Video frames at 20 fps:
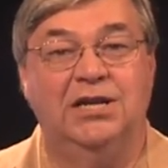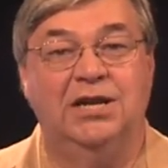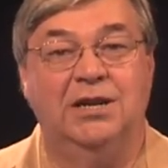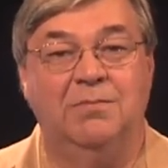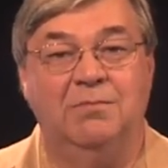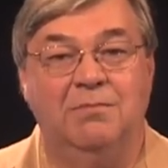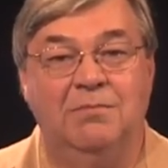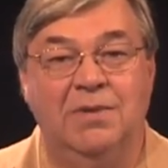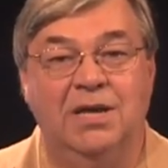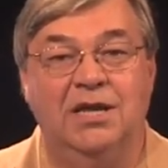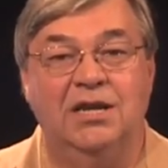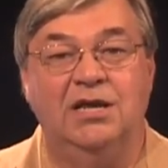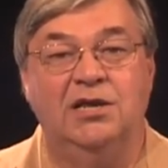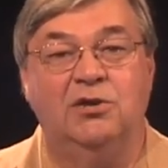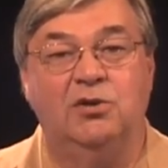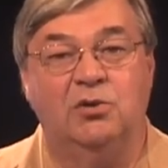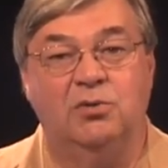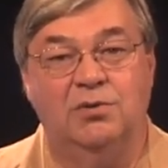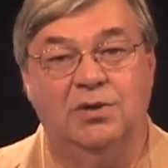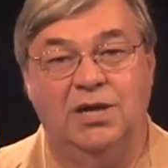in many
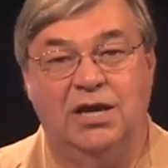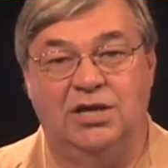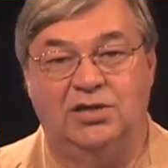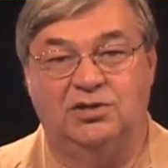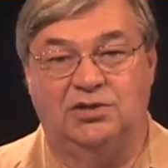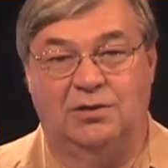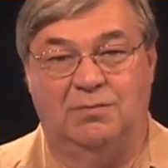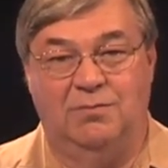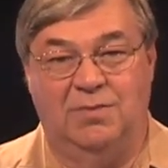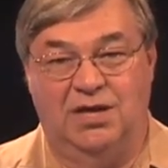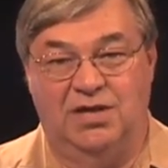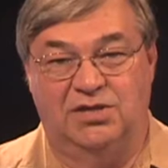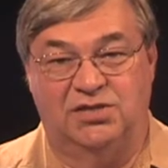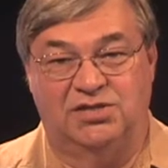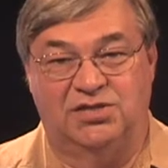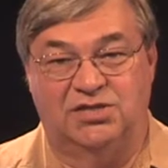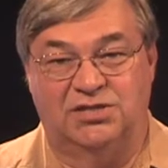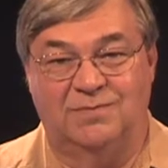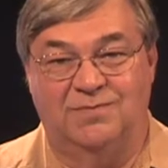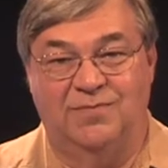creation
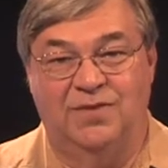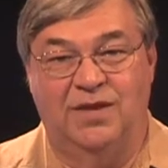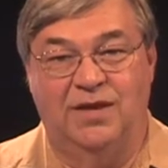myths.